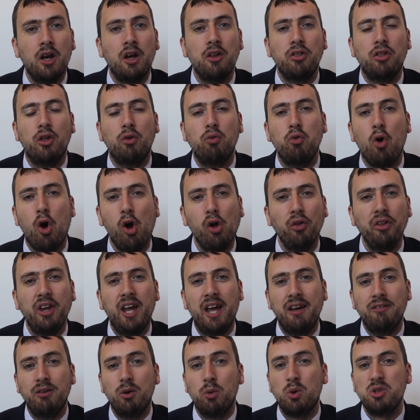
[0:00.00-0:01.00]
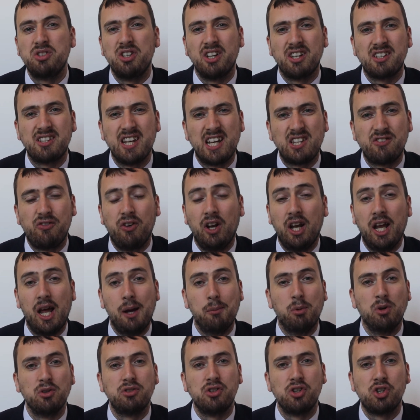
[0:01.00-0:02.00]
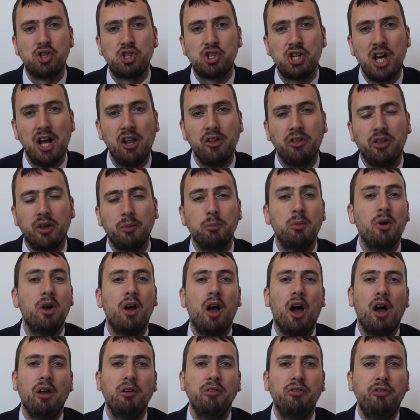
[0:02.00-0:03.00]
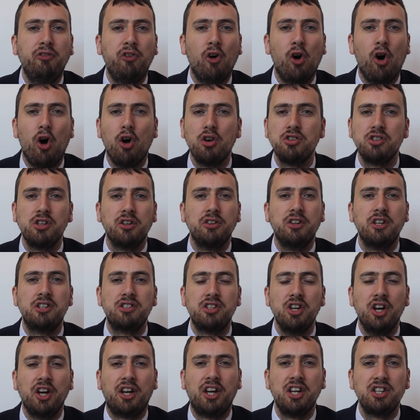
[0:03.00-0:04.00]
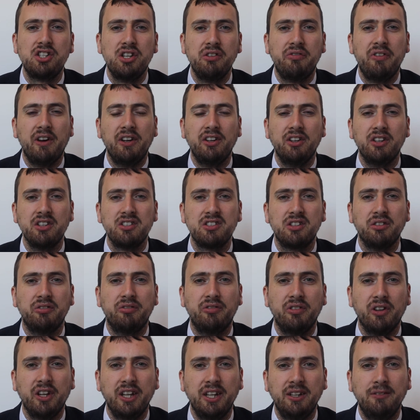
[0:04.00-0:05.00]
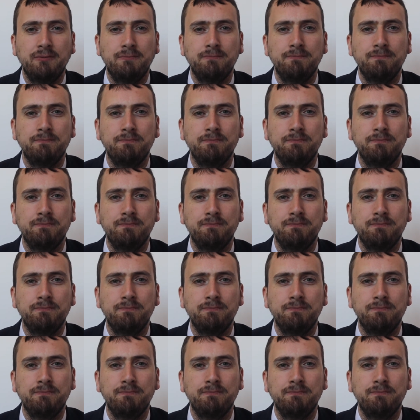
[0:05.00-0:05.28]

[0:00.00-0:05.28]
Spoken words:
the Royal Navy was successfully able to shell them and force the Turkish defenders to flee.